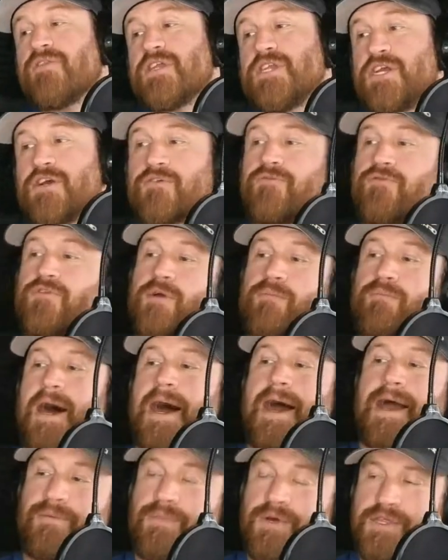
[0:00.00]
the deer flood
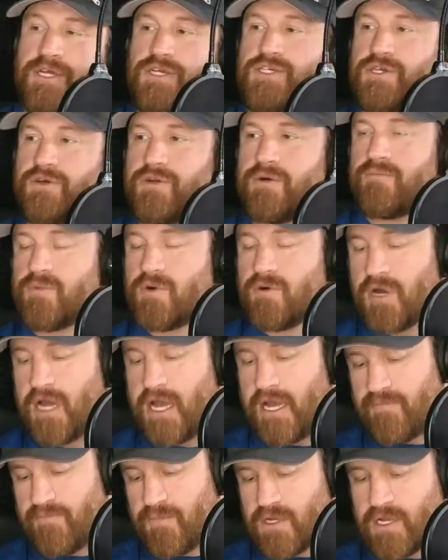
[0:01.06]
by them and they shoot them,
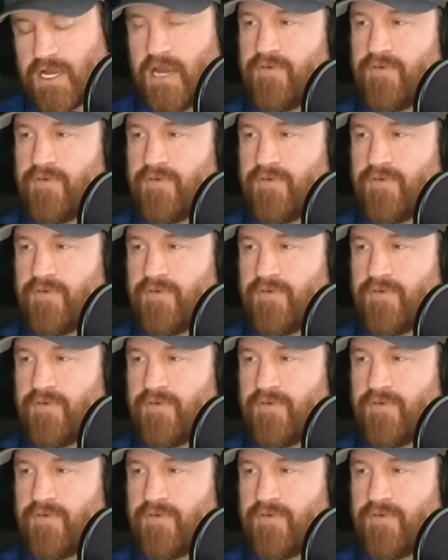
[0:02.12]
right?